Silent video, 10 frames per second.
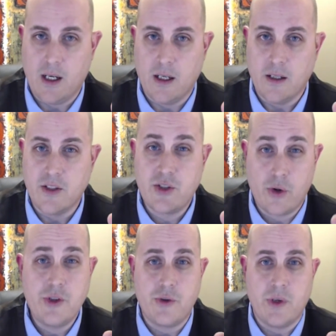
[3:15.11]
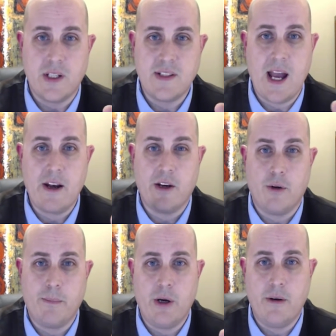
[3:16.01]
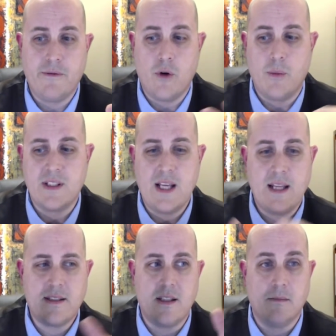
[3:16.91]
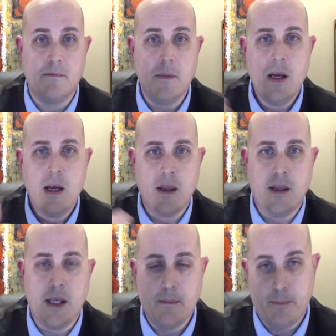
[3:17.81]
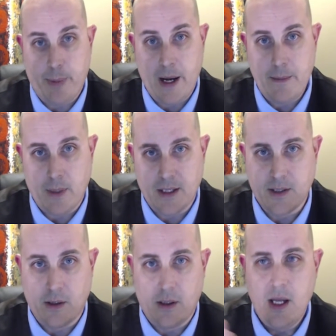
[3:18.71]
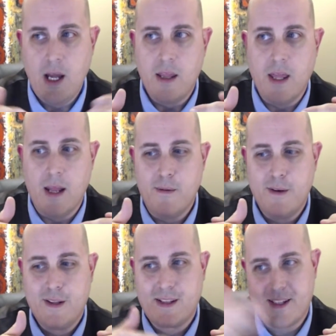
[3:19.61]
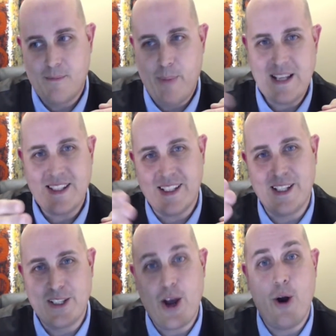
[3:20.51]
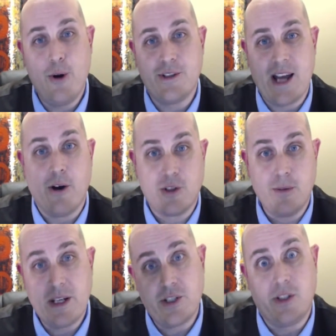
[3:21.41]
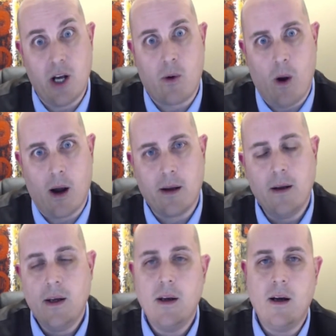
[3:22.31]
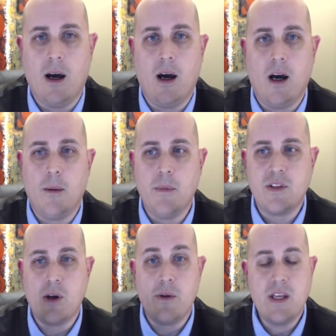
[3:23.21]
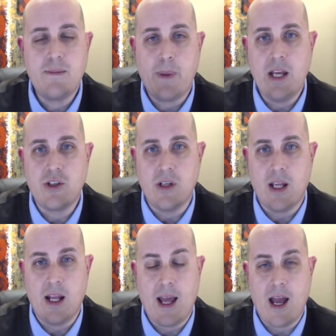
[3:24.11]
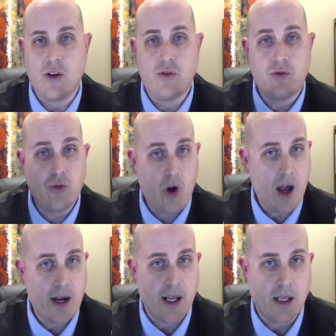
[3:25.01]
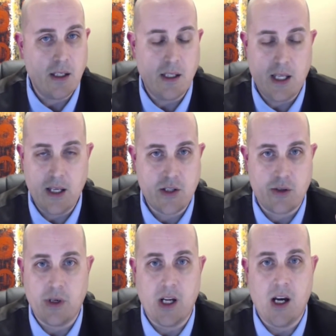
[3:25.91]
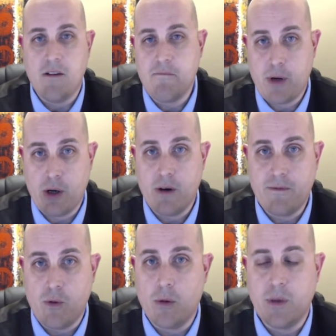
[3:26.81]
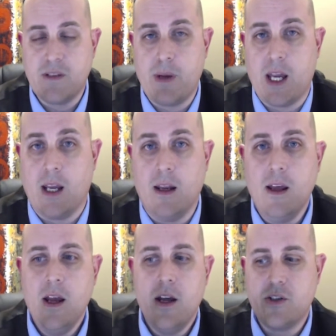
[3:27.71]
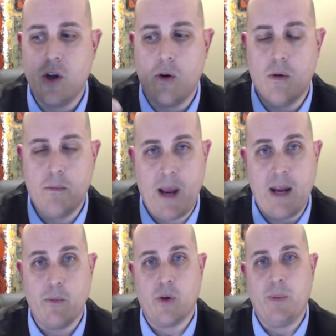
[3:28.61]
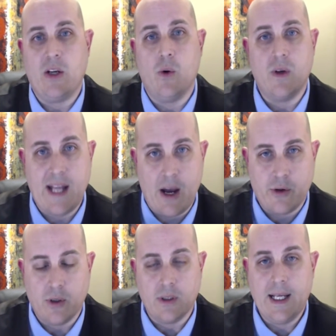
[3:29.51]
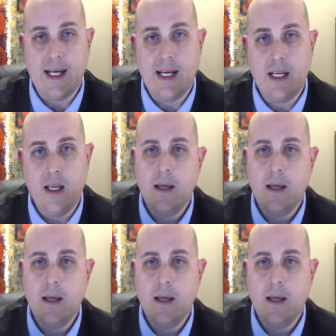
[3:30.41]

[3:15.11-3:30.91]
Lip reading: surgeries down in her piriformis. That's the butt muscle that basically toes out, so it makes you duck walk. So this patient had had chronic history of piriformis pain, so pain would be going down her leg.